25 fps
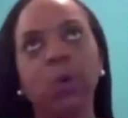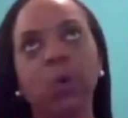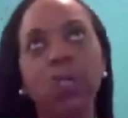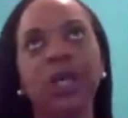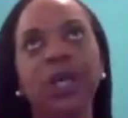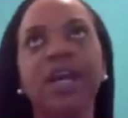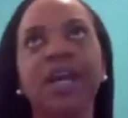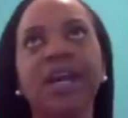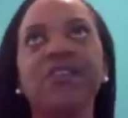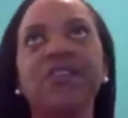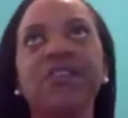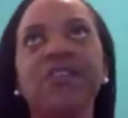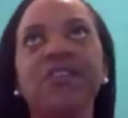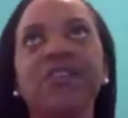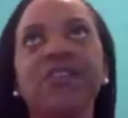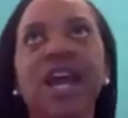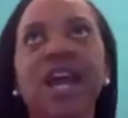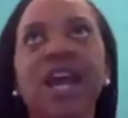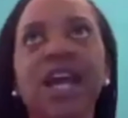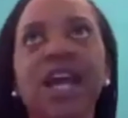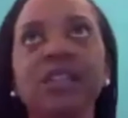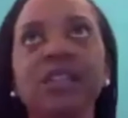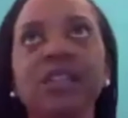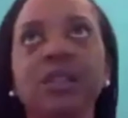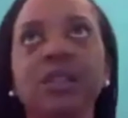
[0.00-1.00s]
We have
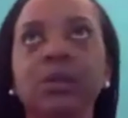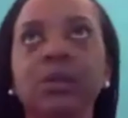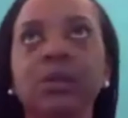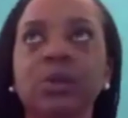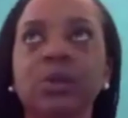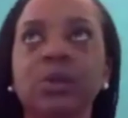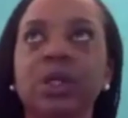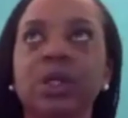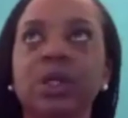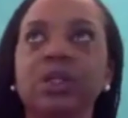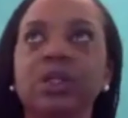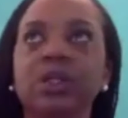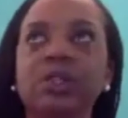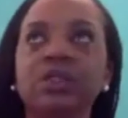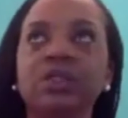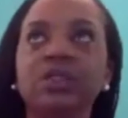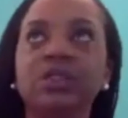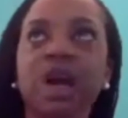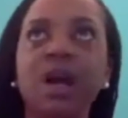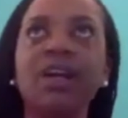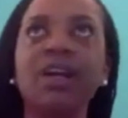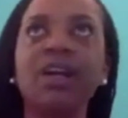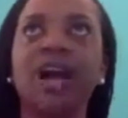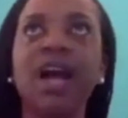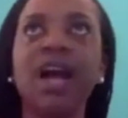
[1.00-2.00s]
had to
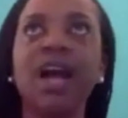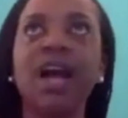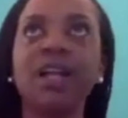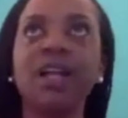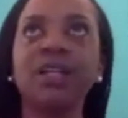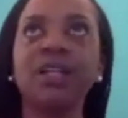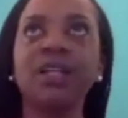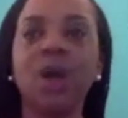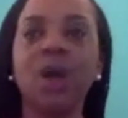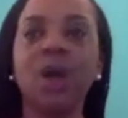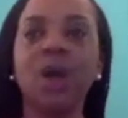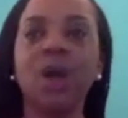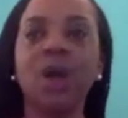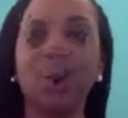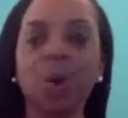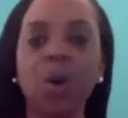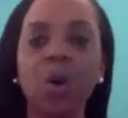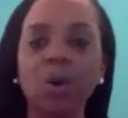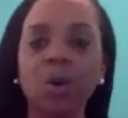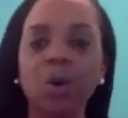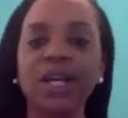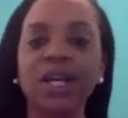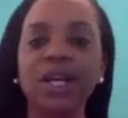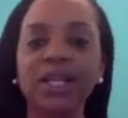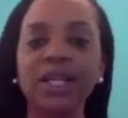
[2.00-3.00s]
start kind of
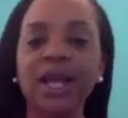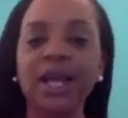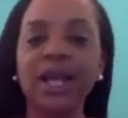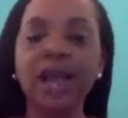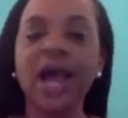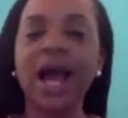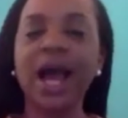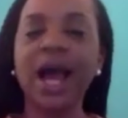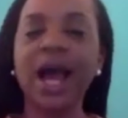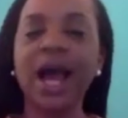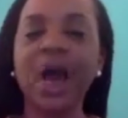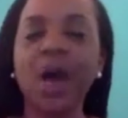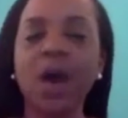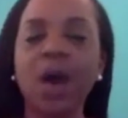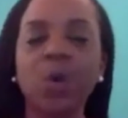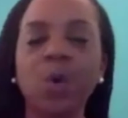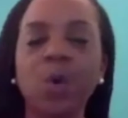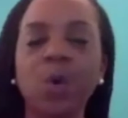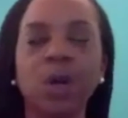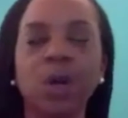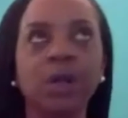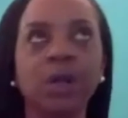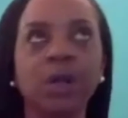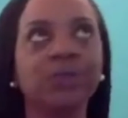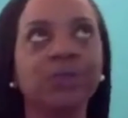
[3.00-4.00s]
lowering
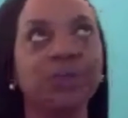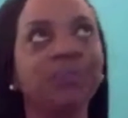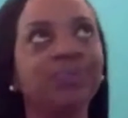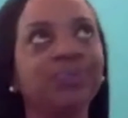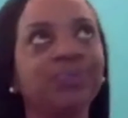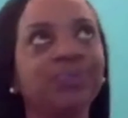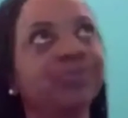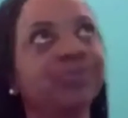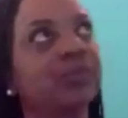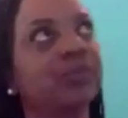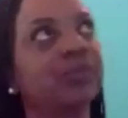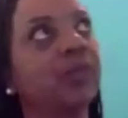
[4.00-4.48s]
our